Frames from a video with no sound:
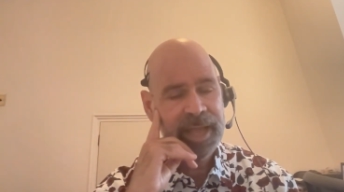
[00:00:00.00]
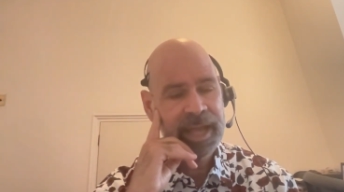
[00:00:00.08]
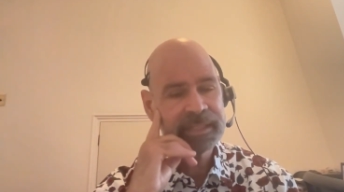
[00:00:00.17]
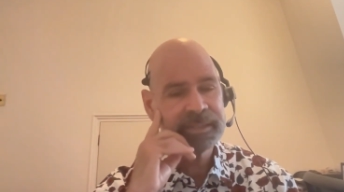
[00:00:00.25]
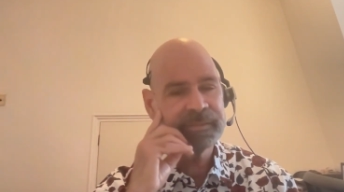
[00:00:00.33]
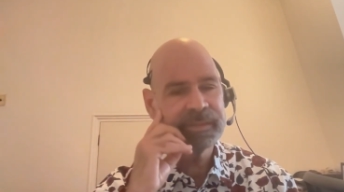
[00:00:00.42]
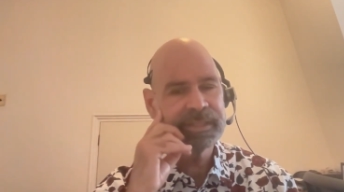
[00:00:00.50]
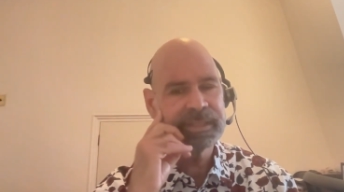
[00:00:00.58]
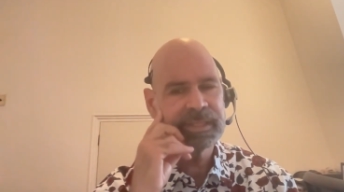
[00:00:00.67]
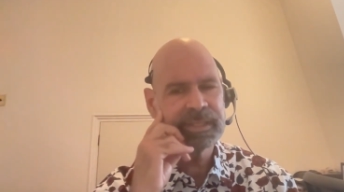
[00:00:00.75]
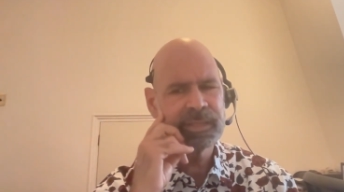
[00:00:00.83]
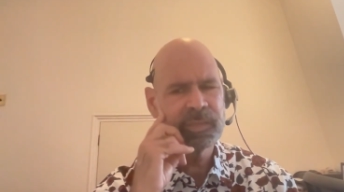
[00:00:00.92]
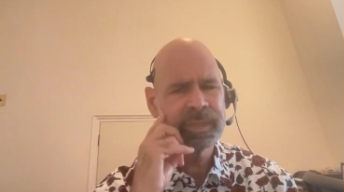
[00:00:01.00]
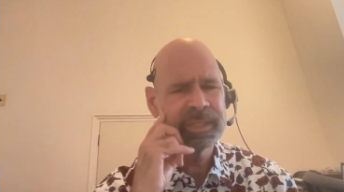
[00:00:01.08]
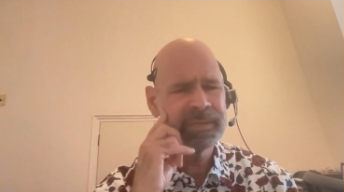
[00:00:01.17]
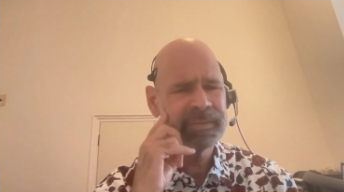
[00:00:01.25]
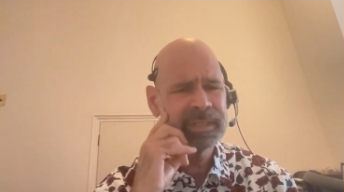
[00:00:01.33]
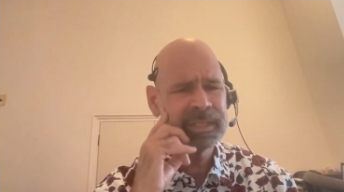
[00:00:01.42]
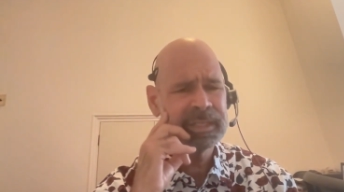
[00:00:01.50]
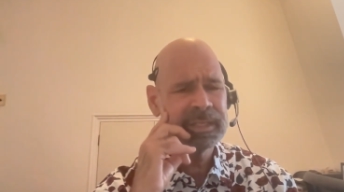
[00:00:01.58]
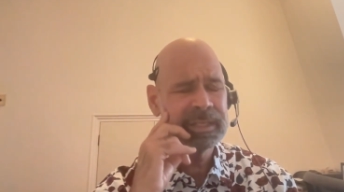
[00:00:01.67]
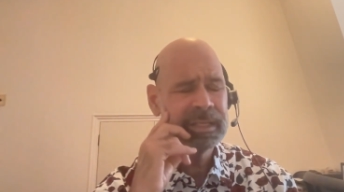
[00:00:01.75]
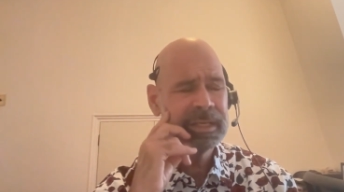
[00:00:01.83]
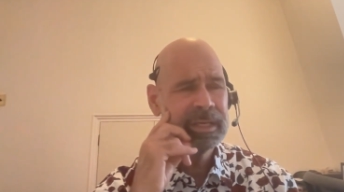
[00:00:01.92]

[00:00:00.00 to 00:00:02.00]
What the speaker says: actively since 2017,